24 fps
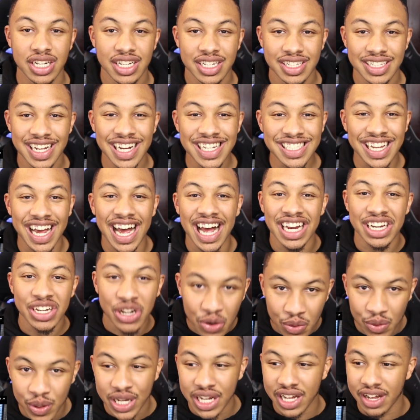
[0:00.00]
That's how I
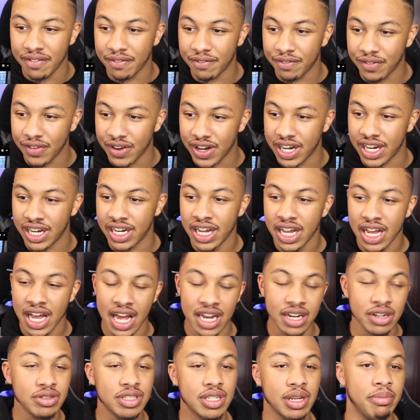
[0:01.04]
know he getting freaky. I
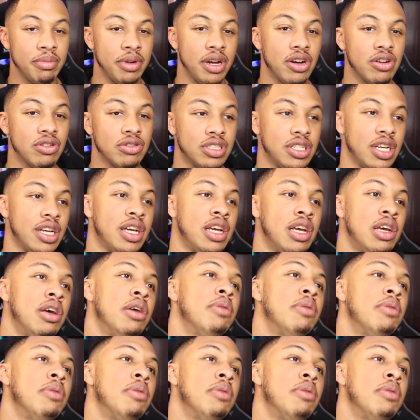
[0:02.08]
know some of y'all going to say,